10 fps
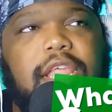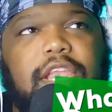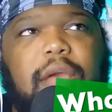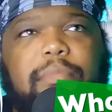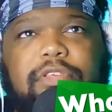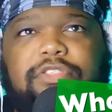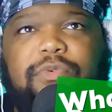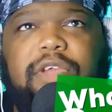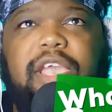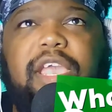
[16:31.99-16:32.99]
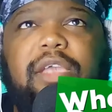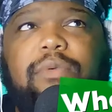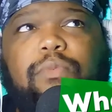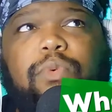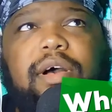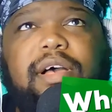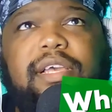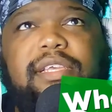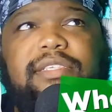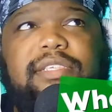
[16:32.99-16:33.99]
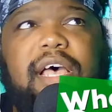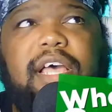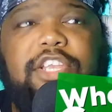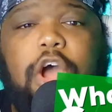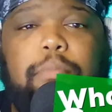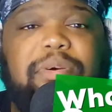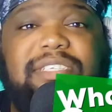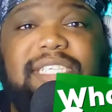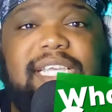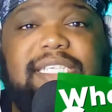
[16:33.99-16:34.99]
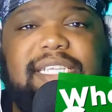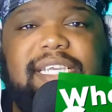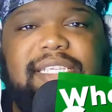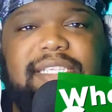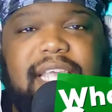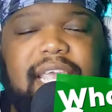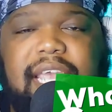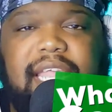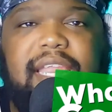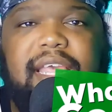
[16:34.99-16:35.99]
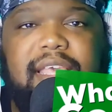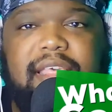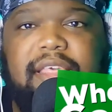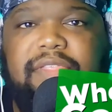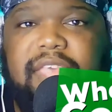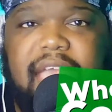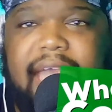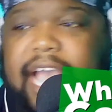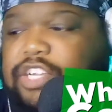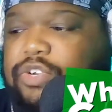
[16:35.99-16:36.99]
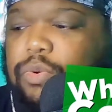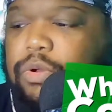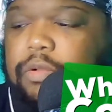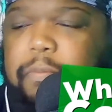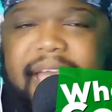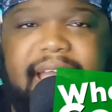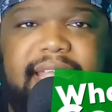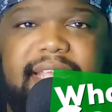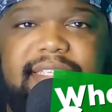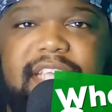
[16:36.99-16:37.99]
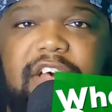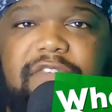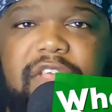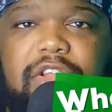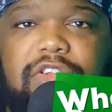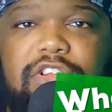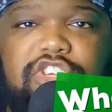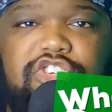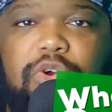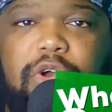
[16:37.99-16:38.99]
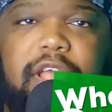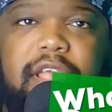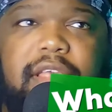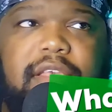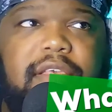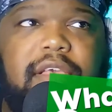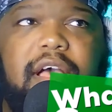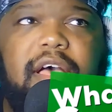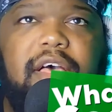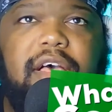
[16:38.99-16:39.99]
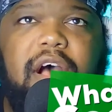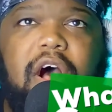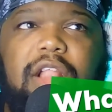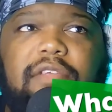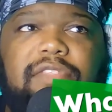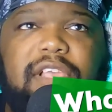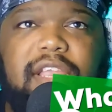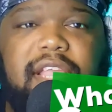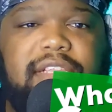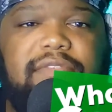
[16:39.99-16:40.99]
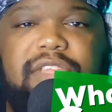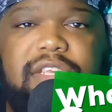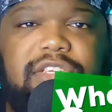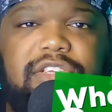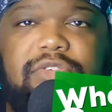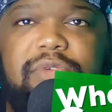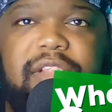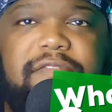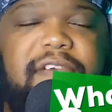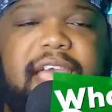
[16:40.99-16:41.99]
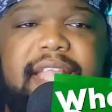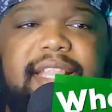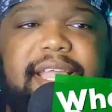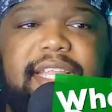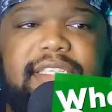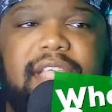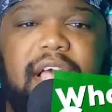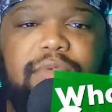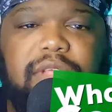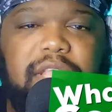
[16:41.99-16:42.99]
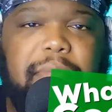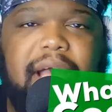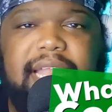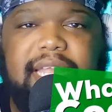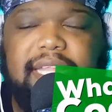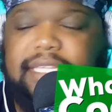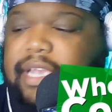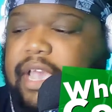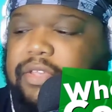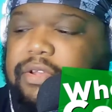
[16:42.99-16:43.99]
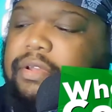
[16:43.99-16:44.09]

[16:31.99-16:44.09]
Number 3 was don't put seasonings in the actual patty itself. It'll destroy all of the connective tissue and the fat that is really binding it together.